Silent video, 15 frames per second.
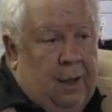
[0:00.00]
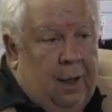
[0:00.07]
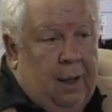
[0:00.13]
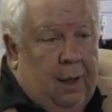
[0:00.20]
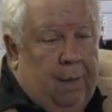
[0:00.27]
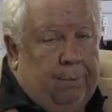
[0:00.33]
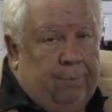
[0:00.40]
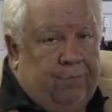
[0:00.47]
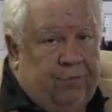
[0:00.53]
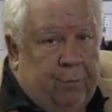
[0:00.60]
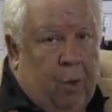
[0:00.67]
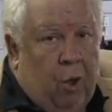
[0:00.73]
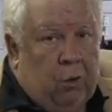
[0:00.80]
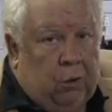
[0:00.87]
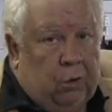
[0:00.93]
um,
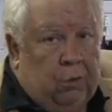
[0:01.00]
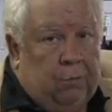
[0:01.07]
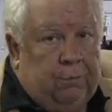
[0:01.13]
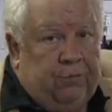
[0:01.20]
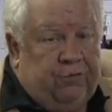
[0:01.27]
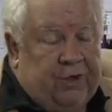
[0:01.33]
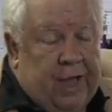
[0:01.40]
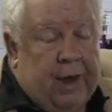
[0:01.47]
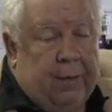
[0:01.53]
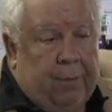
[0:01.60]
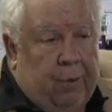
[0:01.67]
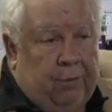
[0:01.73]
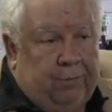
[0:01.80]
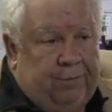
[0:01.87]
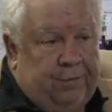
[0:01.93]
smaller
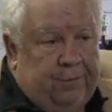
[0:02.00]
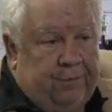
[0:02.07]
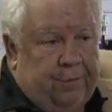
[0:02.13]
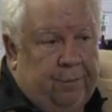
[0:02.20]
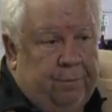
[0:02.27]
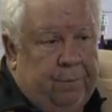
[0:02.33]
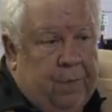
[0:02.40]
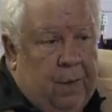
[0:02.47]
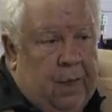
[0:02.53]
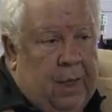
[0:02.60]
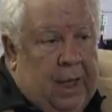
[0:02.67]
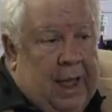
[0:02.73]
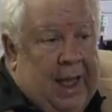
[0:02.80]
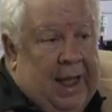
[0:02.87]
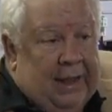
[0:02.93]
CHAdeMO system
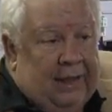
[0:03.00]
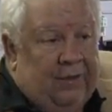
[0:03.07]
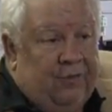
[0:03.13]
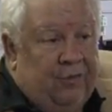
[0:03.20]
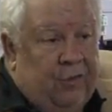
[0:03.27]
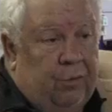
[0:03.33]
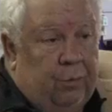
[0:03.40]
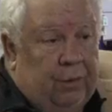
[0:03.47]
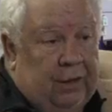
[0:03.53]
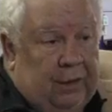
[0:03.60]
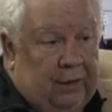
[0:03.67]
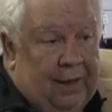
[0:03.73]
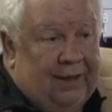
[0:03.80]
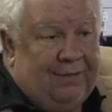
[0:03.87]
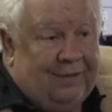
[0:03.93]
at considerably
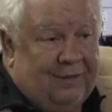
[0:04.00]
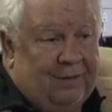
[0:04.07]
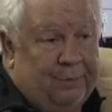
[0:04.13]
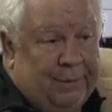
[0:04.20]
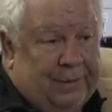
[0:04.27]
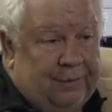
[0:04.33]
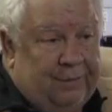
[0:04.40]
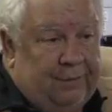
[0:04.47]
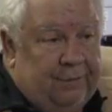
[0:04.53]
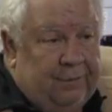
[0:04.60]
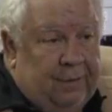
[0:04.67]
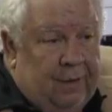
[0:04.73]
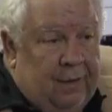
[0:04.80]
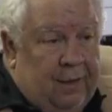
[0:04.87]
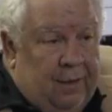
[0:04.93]
less expense
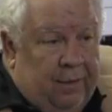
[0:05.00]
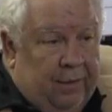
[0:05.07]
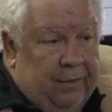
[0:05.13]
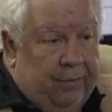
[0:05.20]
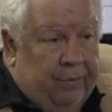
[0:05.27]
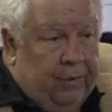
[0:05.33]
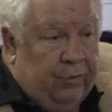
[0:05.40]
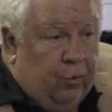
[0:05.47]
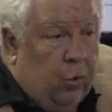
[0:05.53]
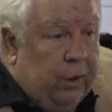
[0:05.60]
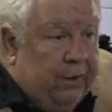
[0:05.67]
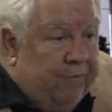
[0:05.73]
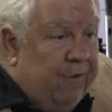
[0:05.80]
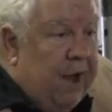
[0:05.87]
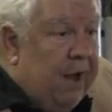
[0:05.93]
than the
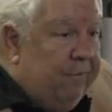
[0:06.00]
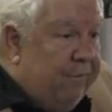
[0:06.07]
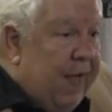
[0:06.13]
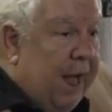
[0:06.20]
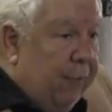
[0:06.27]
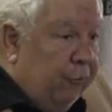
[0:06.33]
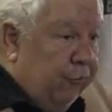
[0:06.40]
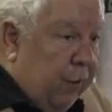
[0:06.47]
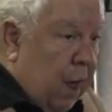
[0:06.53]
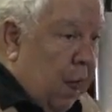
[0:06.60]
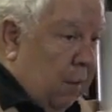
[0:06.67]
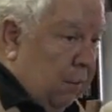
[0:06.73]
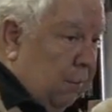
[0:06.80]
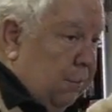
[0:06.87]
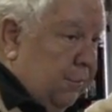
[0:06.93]

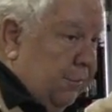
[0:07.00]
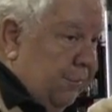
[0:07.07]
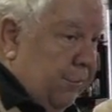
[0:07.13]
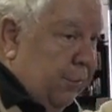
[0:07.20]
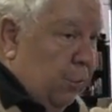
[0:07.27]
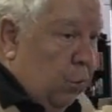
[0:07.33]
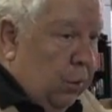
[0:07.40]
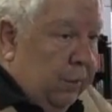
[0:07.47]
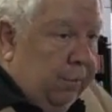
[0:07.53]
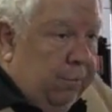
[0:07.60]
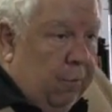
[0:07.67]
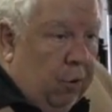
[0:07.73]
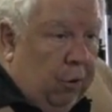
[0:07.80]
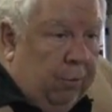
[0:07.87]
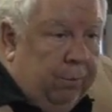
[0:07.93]
$25,000 if you want
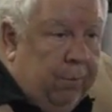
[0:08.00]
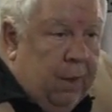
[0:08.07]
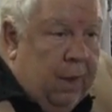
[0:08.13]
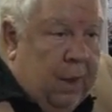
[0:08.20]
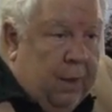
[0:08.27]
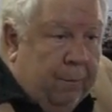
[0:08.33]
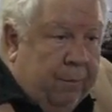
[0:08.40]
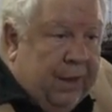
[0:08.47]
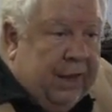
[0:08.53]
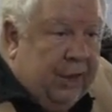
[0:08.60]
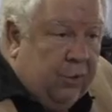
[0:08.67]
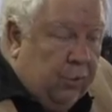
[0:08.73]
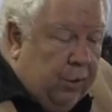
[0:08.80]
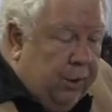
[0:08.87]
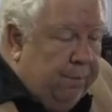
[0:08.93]
our big
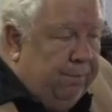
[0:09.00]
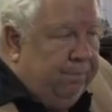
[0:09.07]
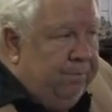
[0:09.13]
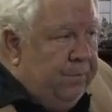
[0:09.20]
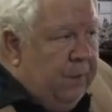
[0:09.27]
unit.